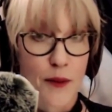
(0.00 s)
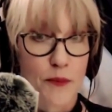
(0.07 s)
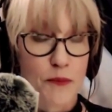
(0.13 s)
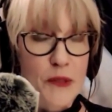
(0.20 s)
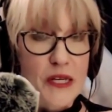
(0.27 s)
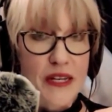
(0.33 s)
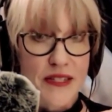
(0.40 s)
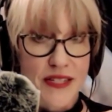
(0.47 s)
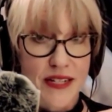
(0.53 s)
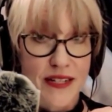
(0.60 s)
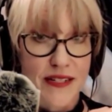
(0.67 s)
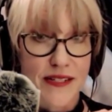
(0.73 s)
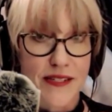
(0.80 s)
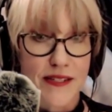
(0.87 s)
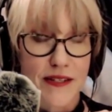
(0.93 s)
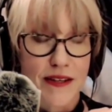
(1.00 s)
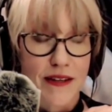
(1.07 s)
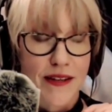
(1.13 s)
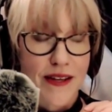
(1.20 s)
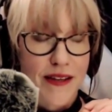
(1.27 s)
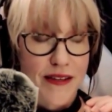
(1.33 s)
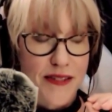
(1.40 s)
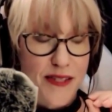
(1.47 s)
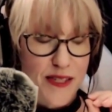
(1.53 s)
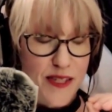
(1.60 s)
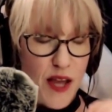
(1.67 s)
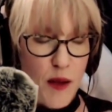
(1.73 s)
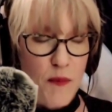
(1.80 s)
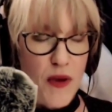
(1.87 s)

because it is some